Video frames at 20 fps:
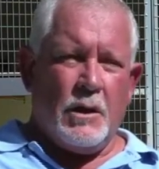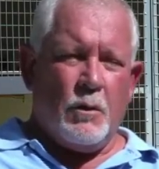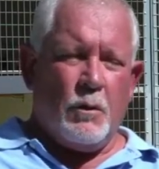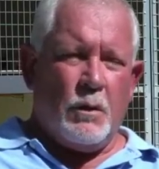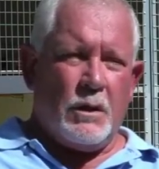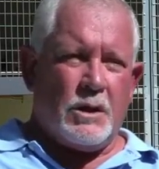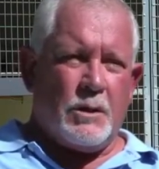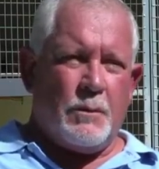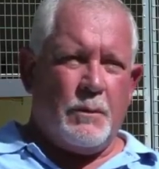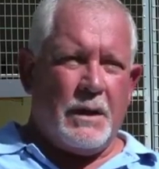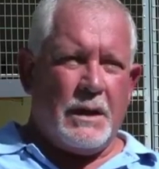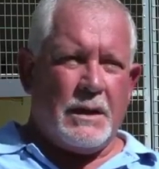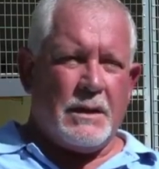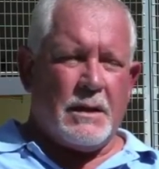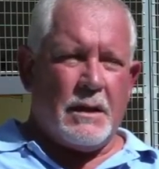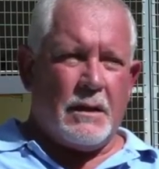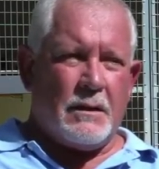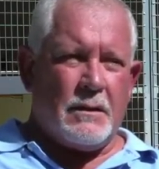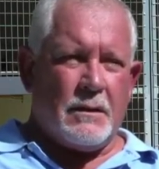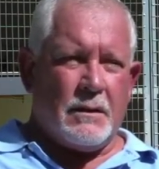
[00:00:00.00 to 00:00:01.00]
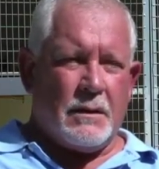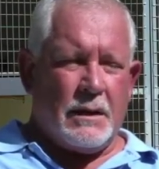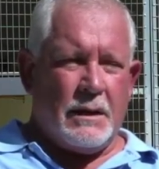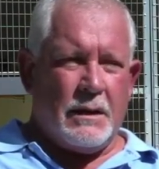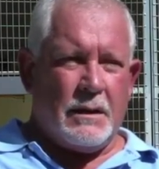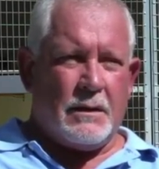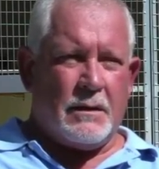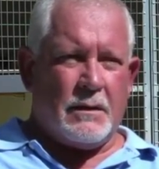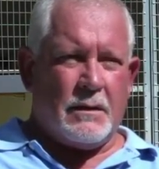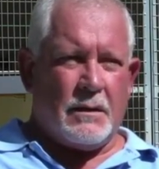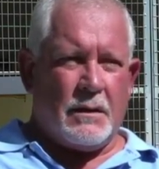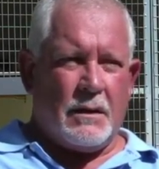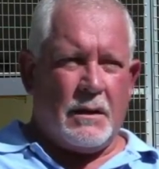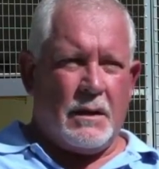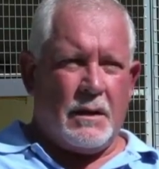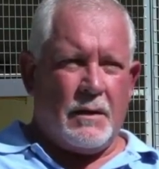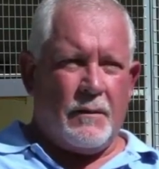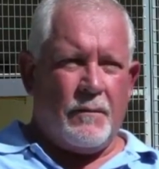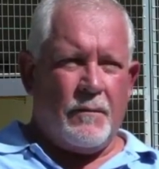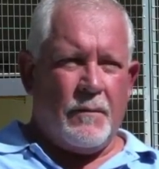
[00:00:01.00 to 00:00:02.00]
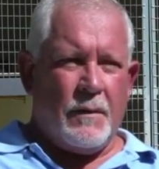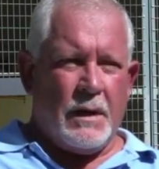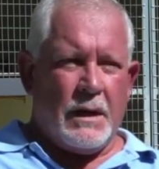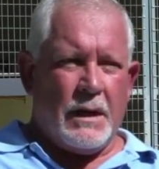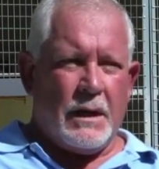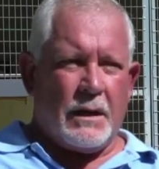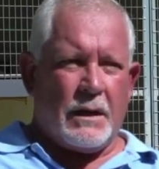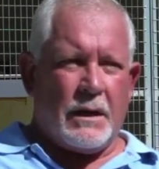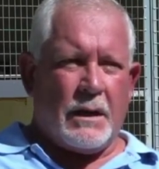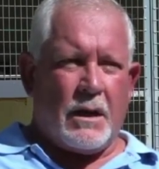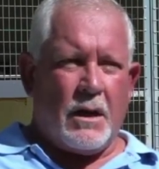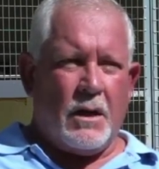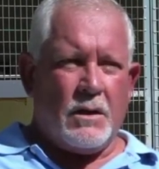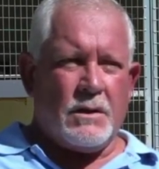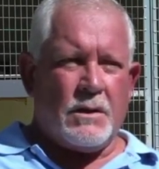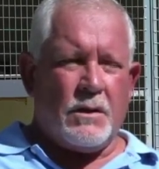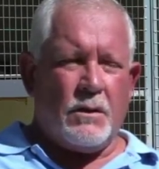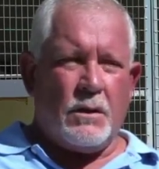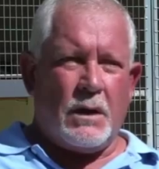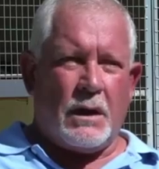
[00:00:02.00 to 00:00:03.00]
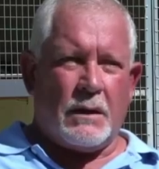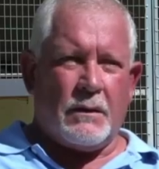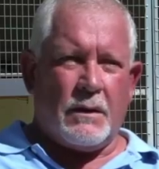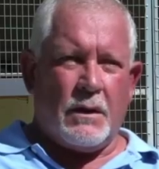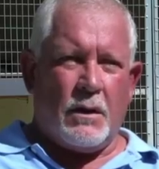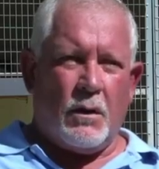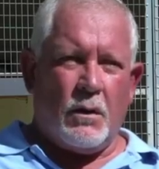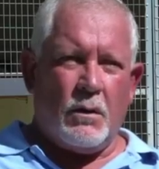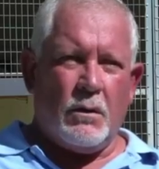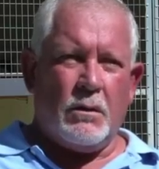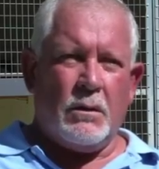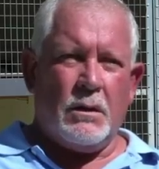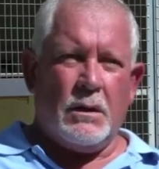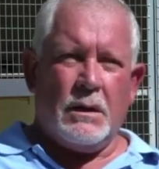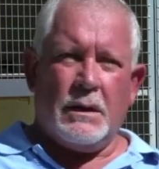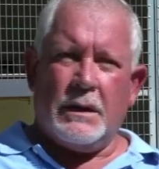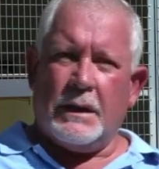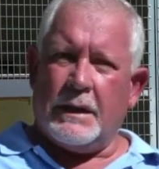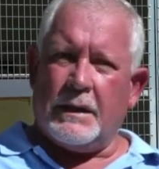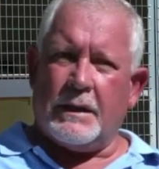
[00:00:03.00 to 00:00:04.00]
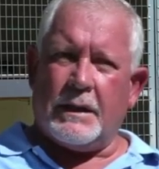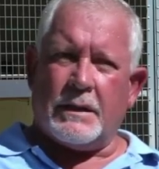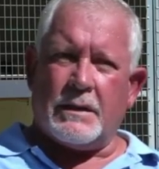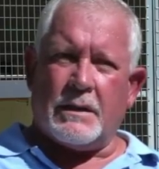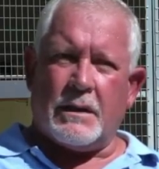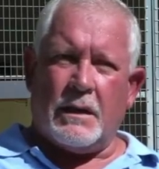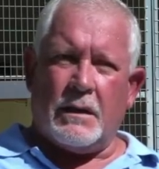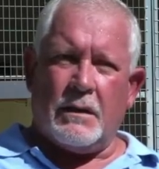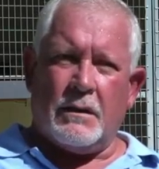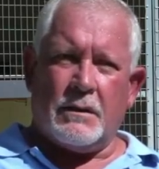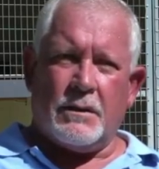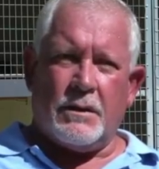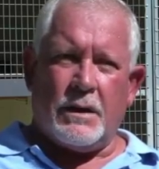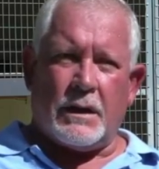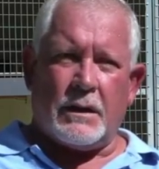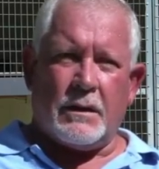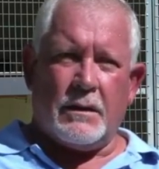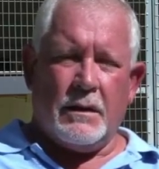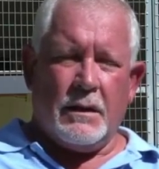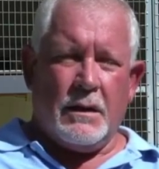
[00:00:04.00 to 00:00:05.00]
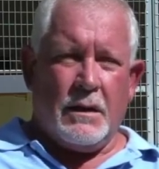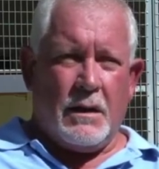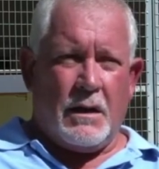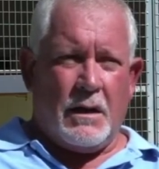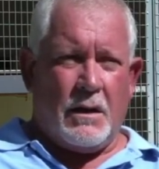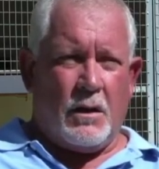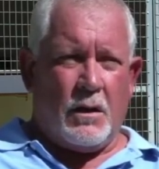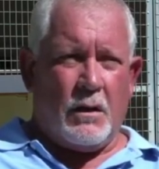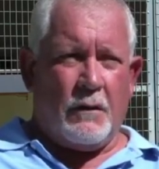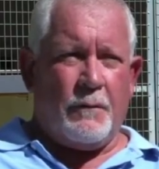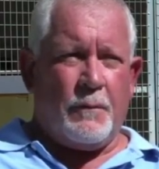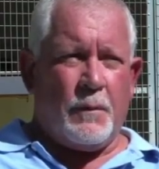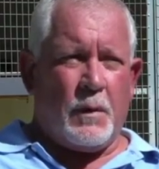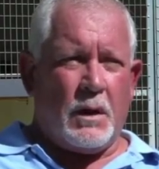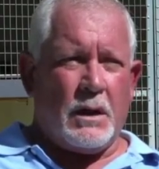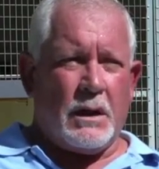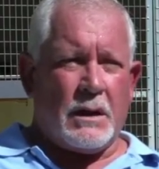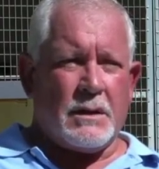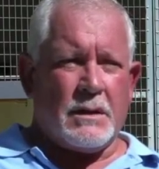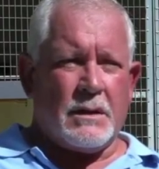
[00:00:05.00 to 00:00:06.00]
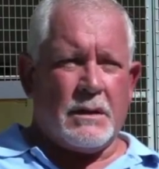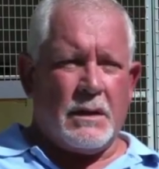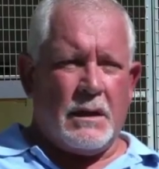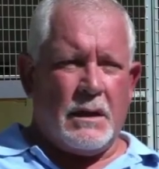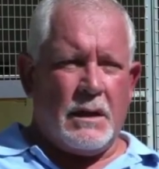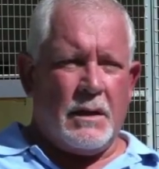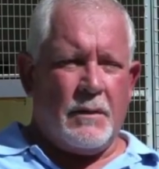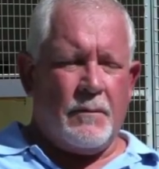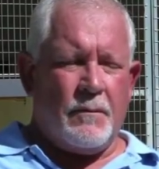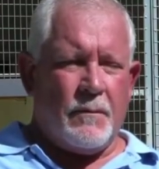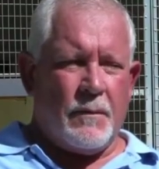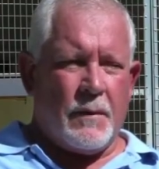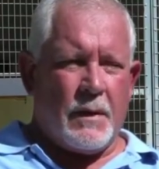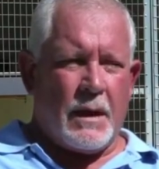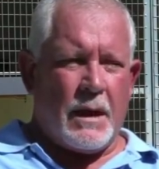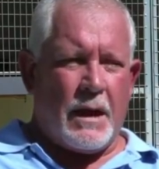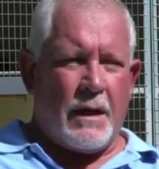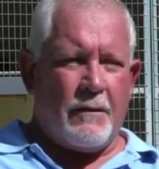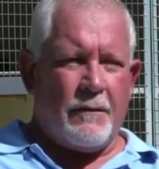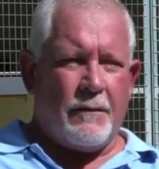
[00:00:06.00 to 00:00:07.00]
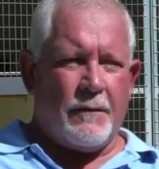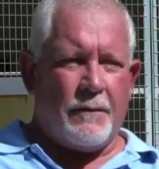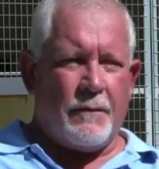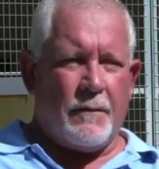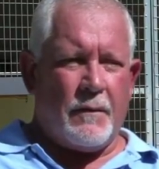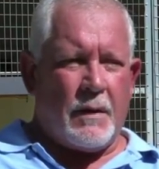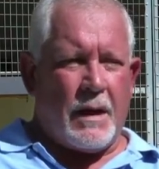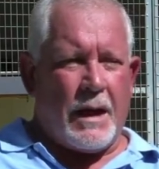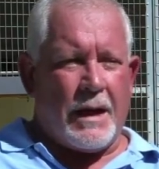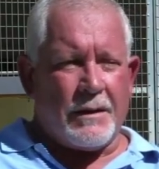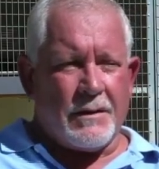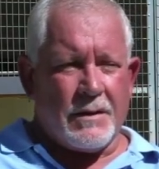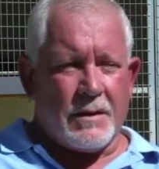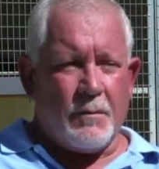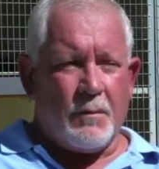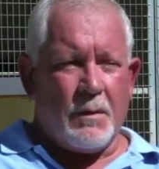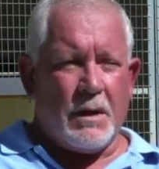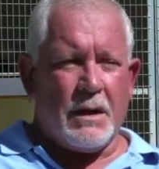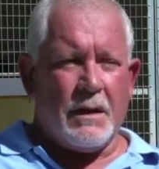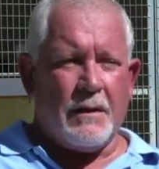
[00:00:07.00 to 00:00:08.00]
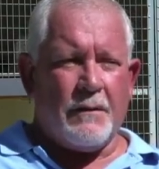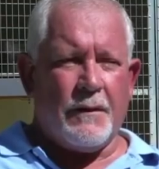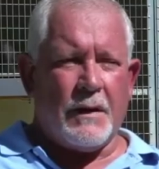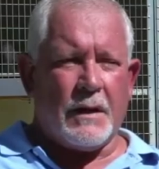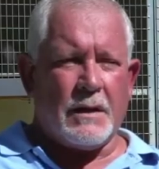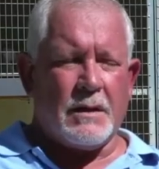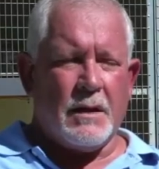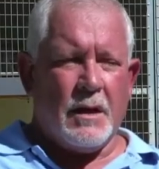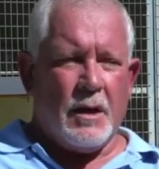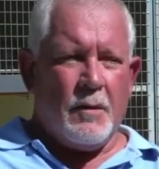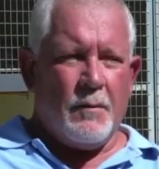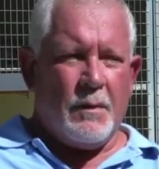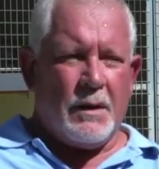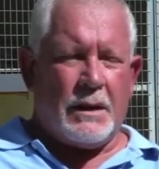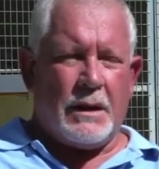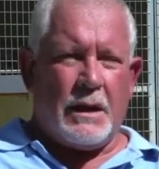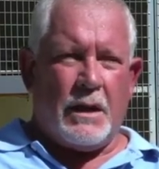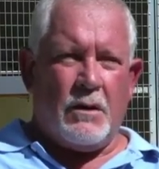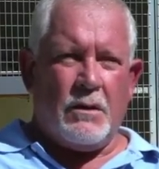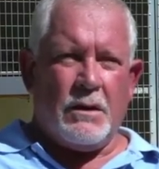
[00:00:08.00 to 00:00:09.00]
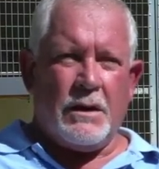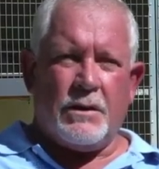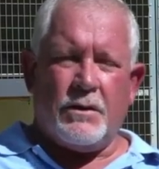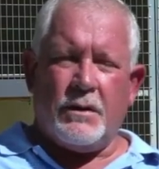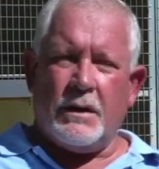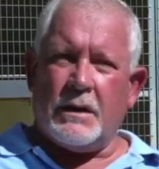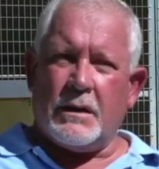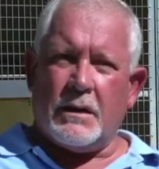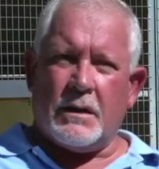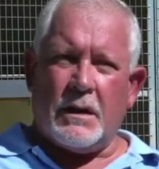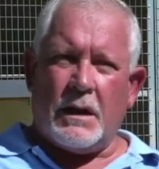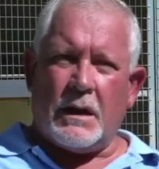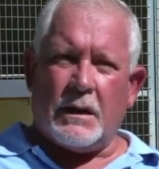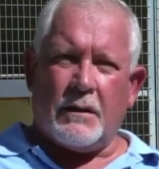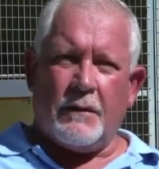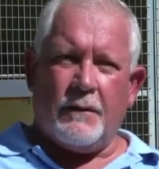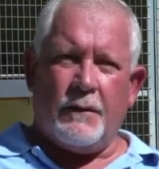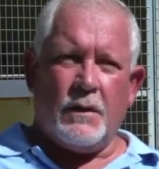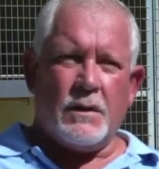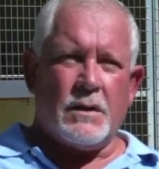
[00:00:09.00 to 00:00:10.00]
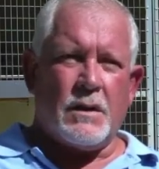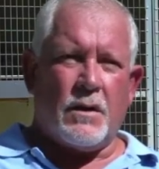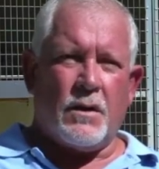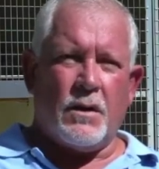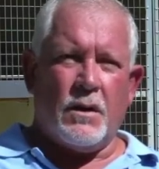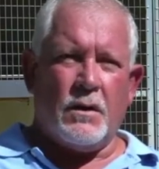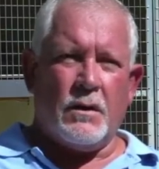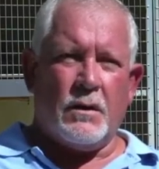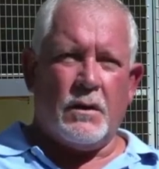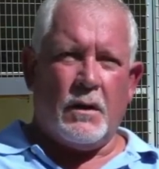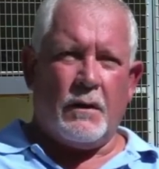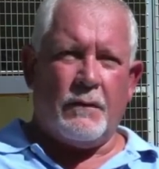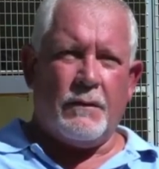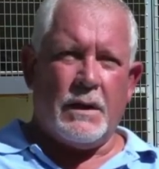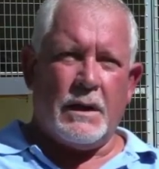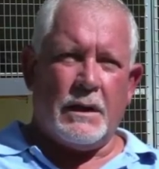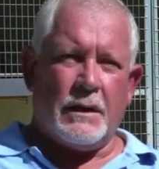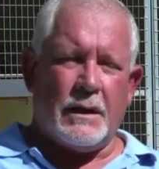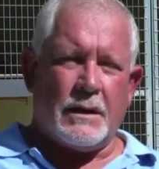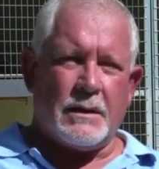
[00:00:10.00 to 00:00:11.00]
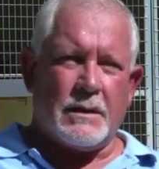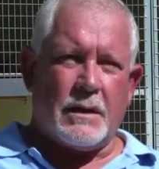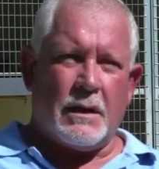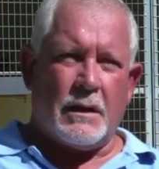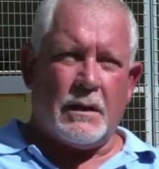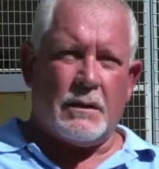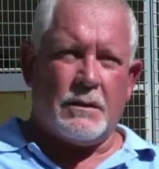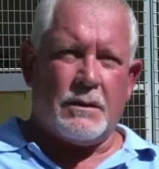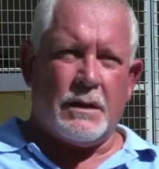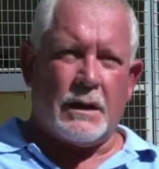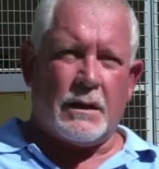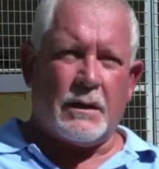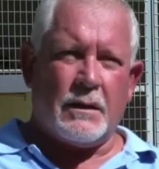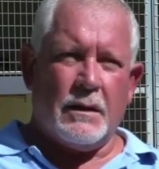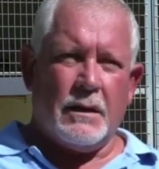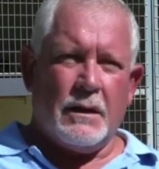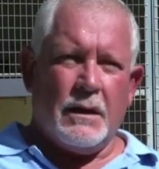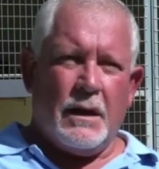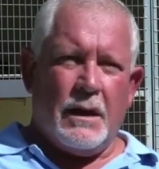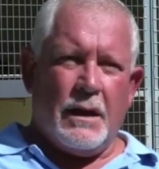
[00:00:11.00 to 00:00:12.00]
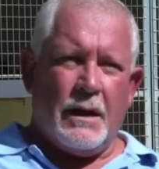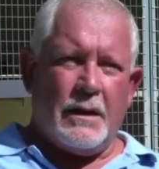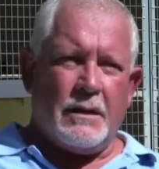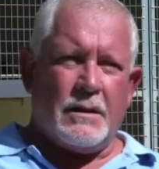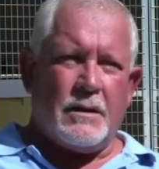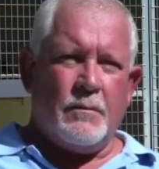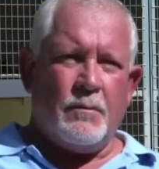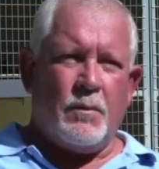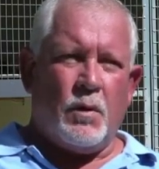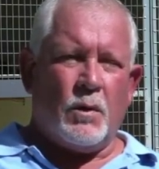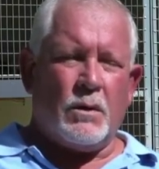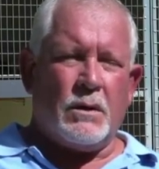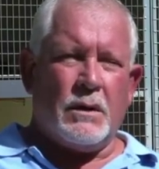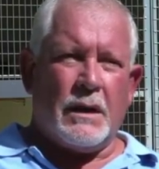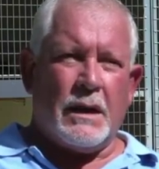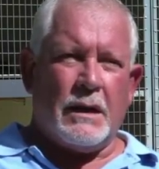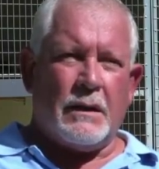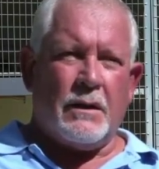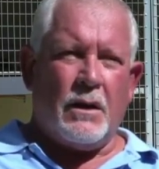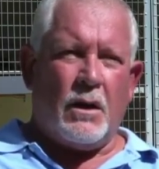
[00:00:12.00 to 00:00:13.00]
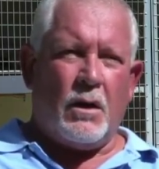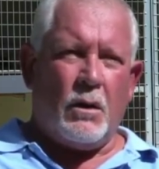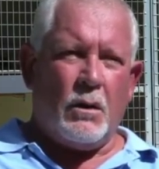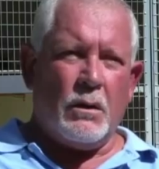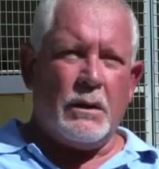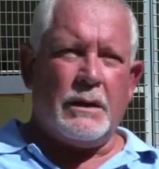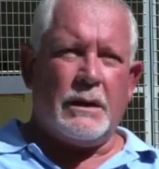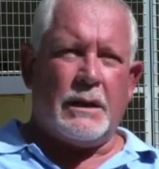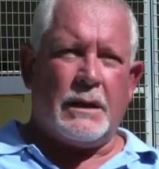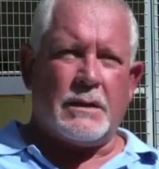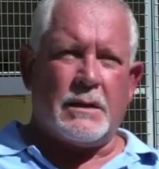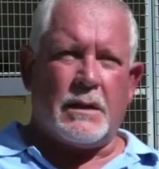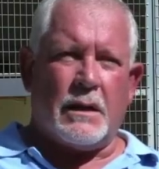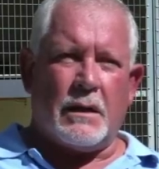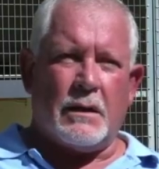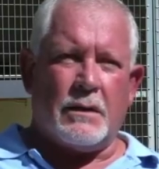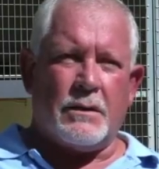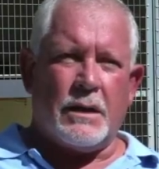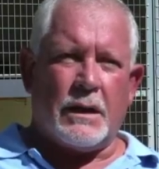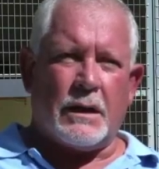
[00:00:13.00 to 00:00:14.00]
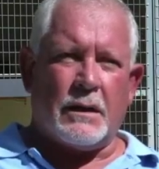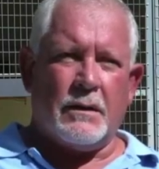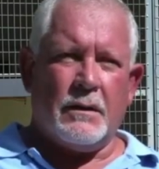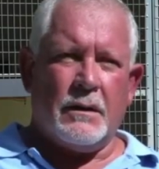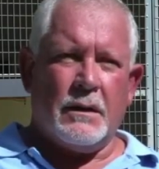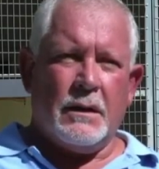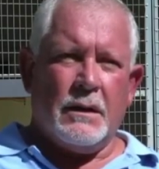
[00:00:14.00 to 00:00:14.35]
which means that it goes throughout the whole intestinal tract. A lot of products have had similar effects, but they only treat like the first third of the intestinal tract. And it's important that the whole intestinal tract